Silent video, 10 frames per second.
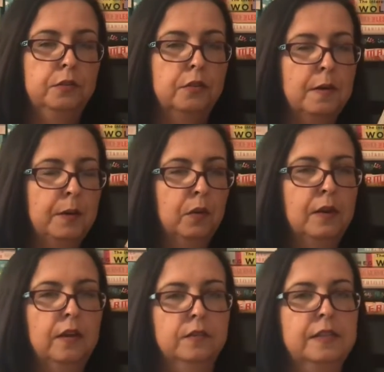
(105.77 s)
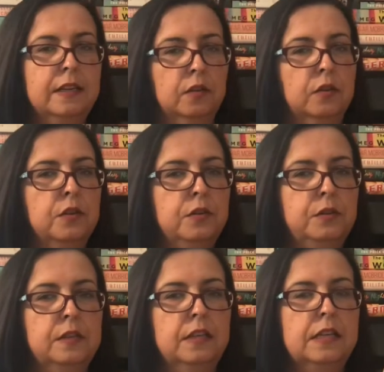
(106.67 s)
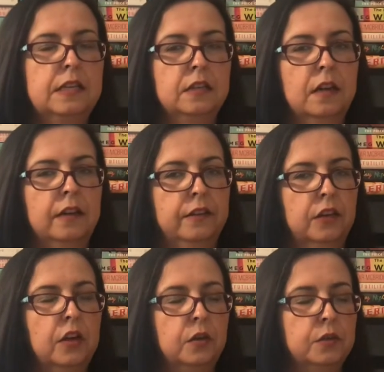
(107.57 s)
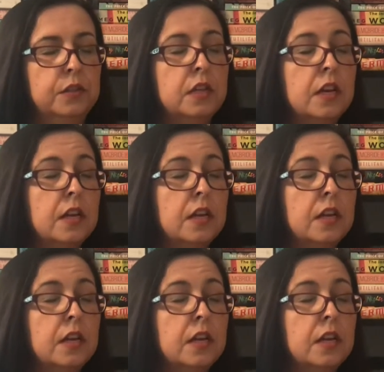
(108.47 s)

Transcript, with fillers: tramping around Santa Cruz and the east, and the coast.